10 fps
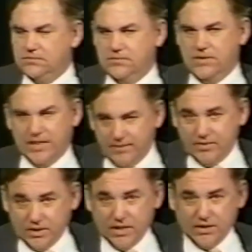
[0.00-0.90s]
not even
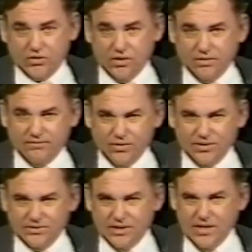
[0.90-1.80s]
a nice tone of
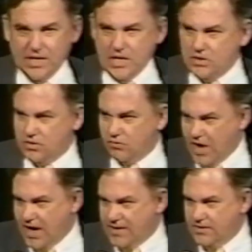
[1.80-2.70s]
voice, he said,
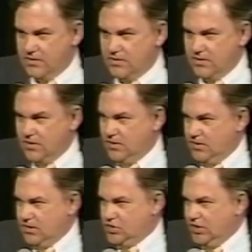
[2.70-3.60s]
"Ron,
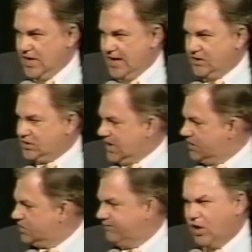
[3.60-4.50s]
is the United
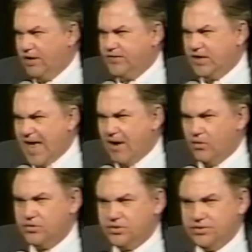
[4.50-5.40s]
States involved in
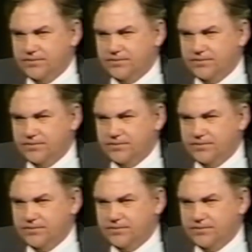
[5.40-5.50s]
Laos?"